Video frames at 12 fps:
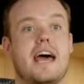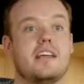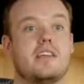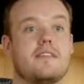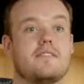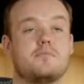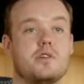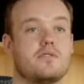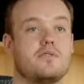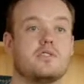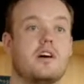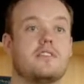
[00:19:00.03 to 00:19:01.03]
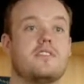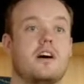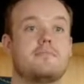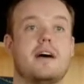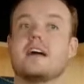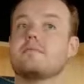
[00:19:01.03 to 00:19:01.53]
bag. You have a beautiful
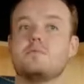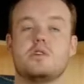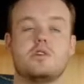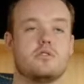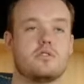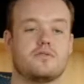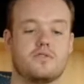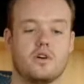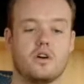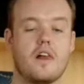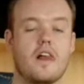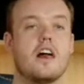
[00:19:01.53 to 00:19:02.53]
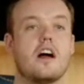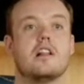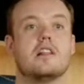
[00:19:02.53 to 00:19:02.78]
Lon bag, beautiful.